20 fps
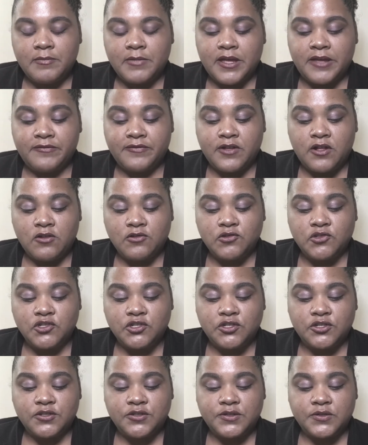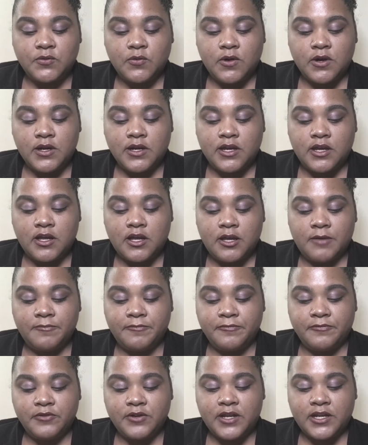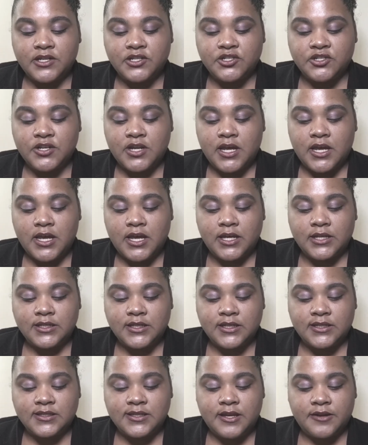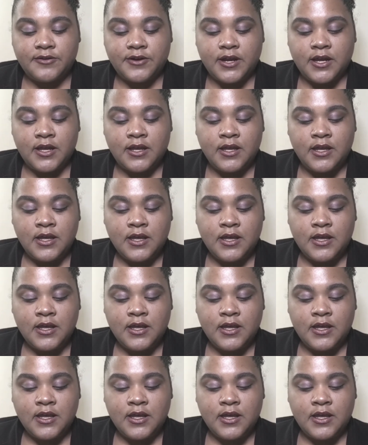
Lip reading: live cultures, guar gum, fruit extract, etc.